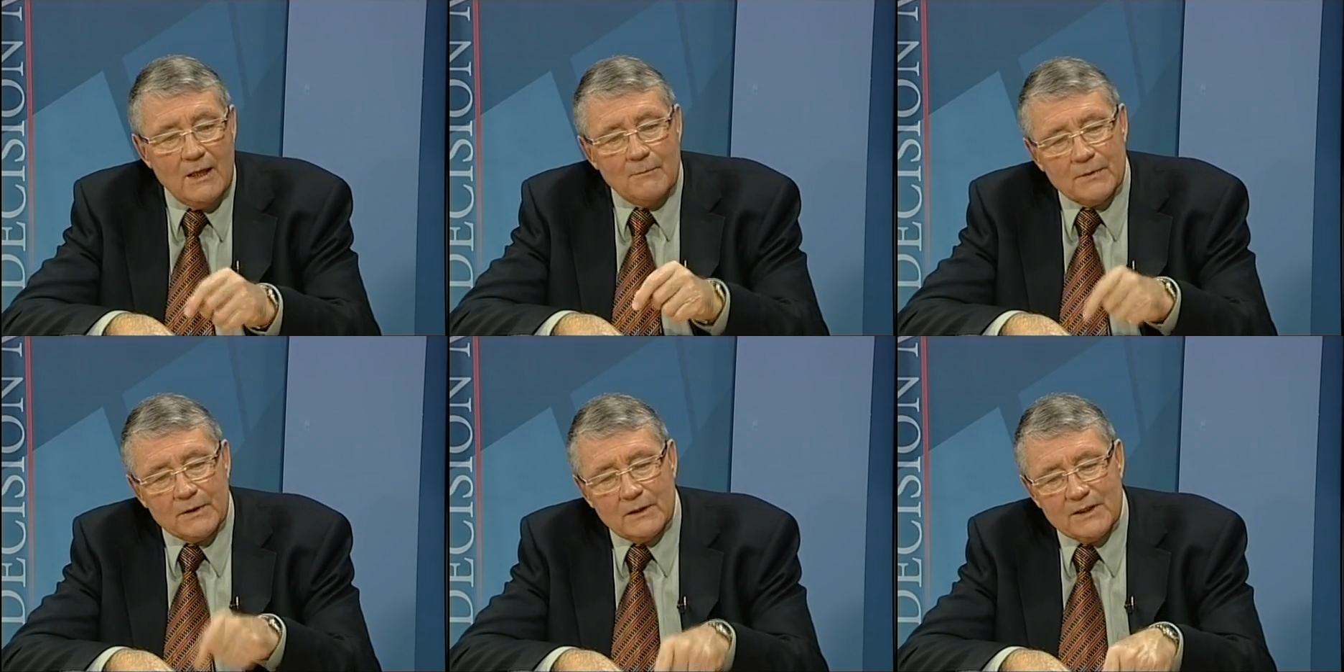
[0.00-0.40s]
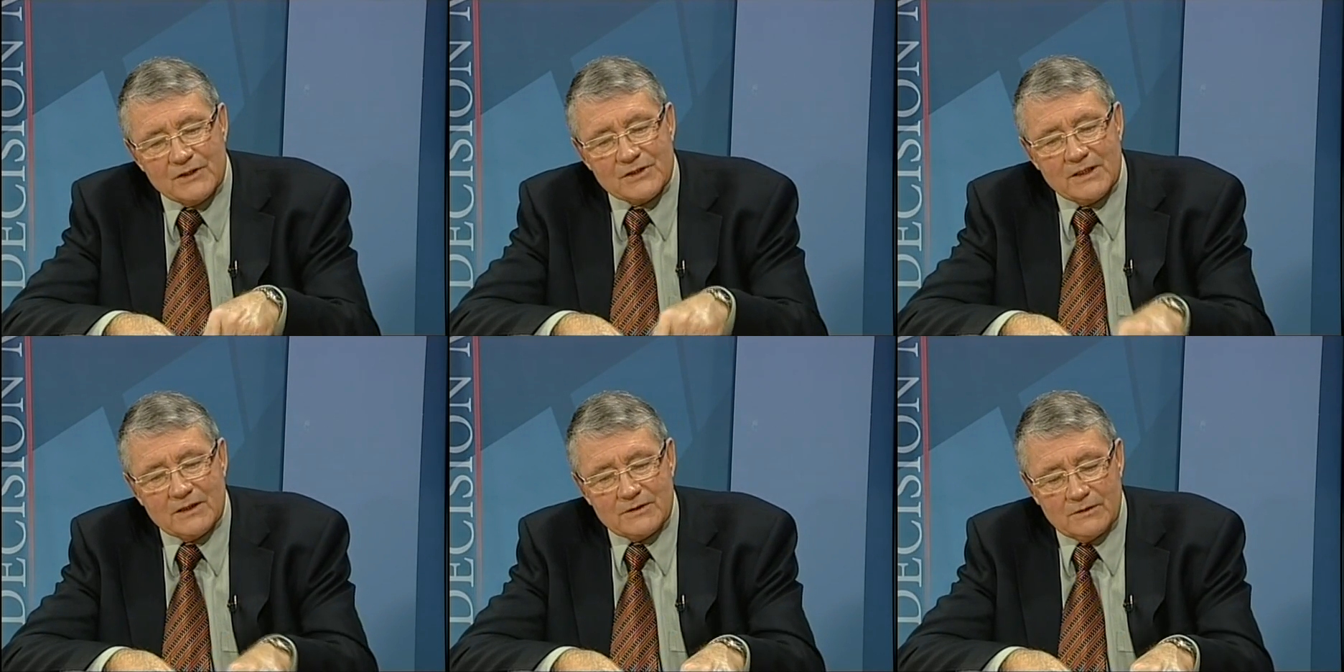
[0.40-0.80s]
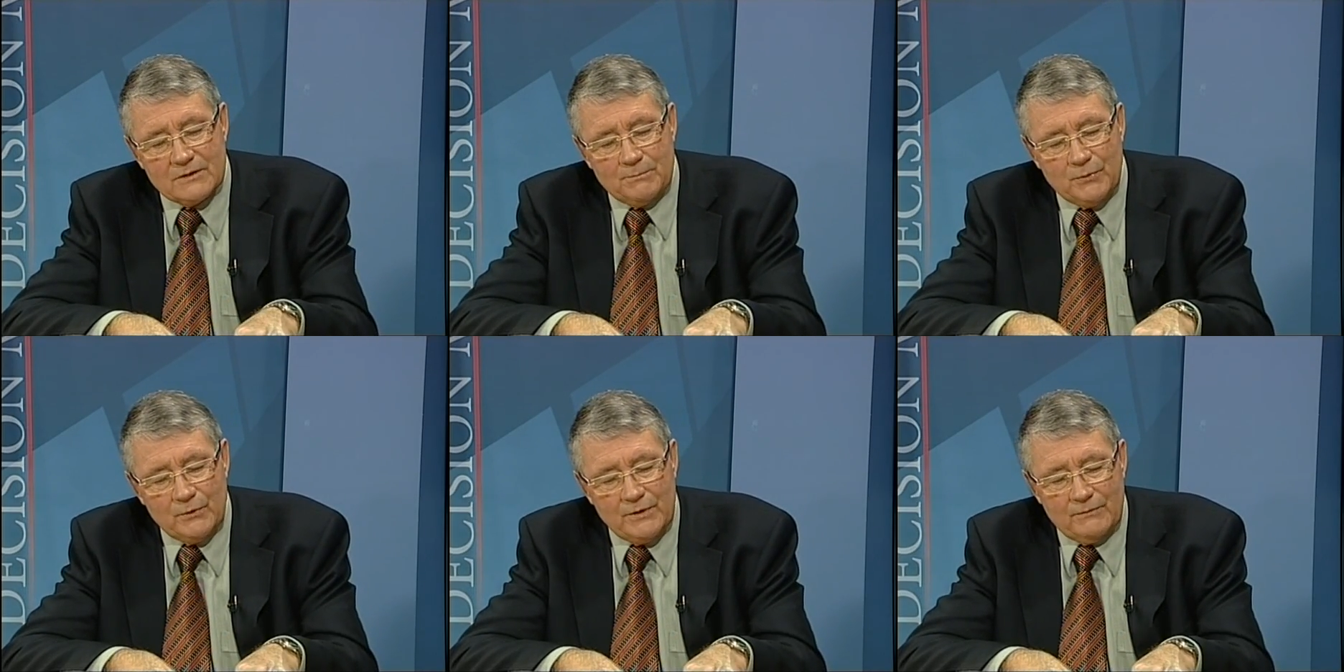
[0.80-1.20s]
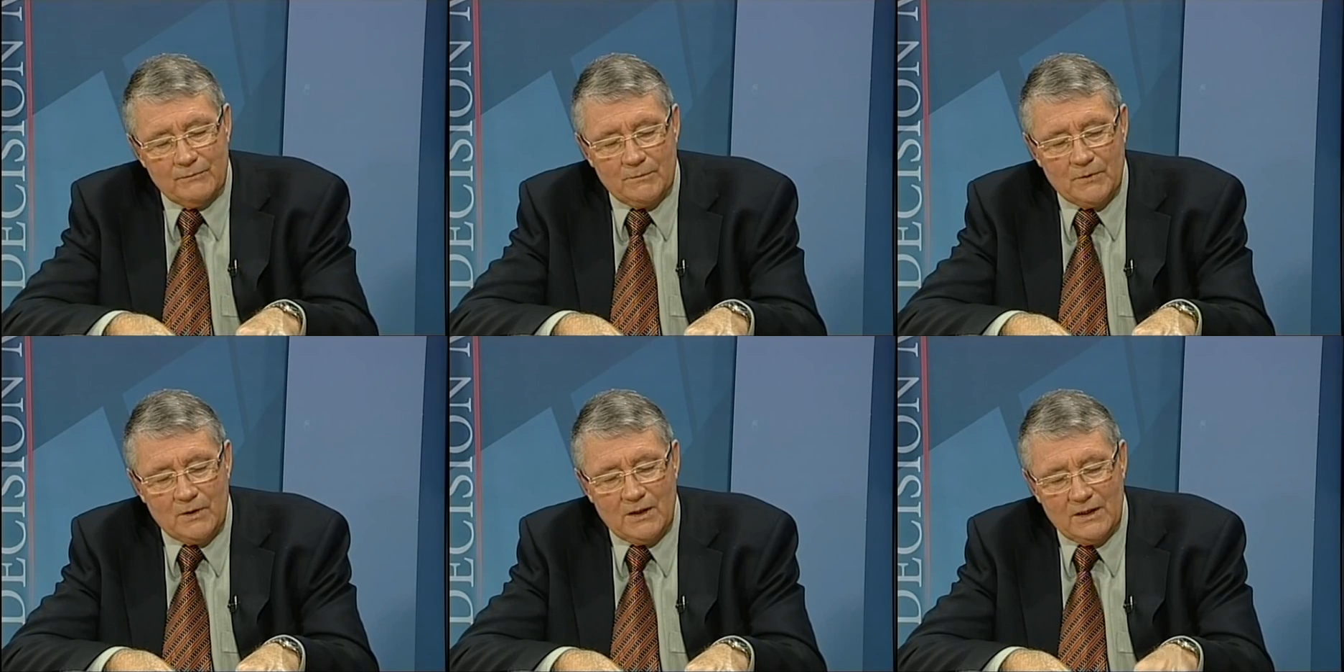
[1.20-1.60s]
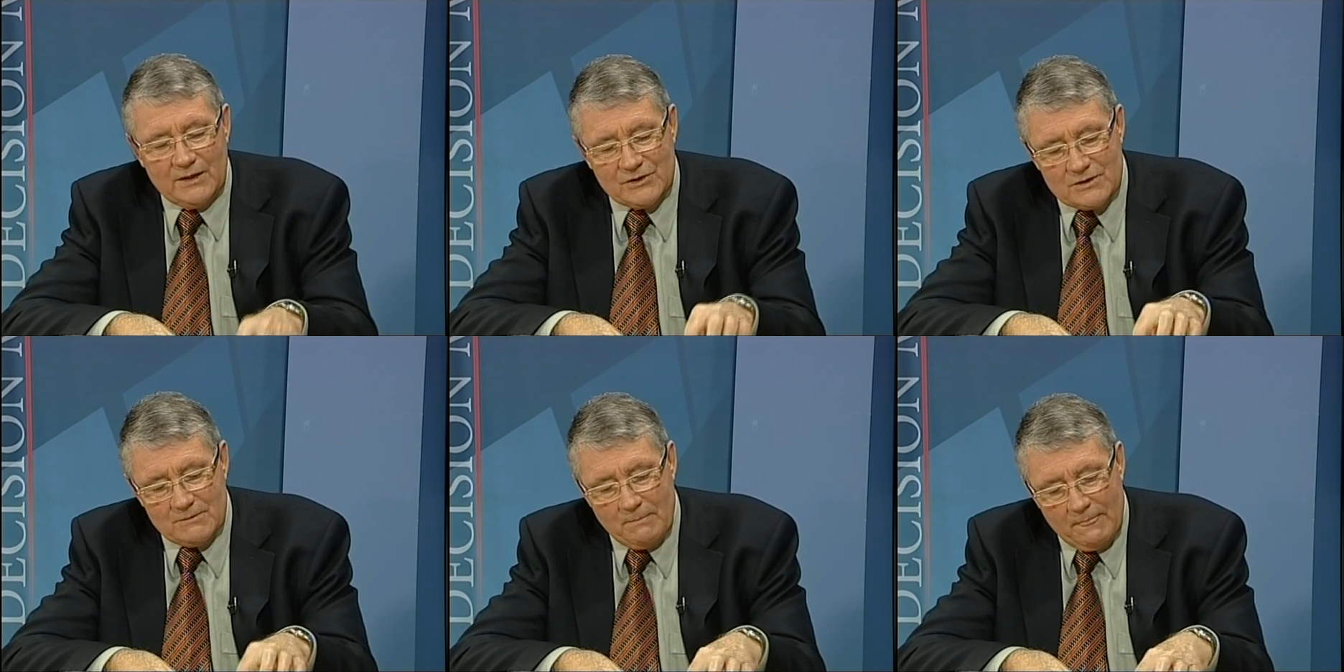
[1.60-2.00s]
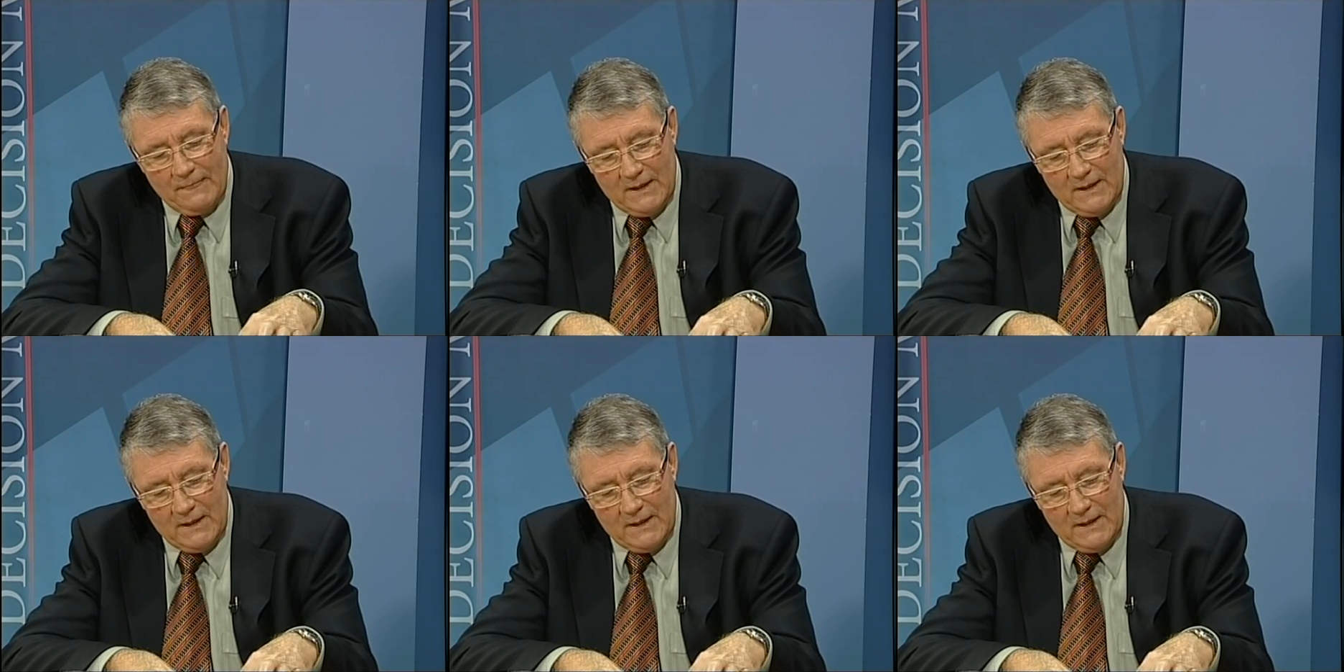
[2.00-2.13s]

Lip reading: But let's get to the point of the by-election.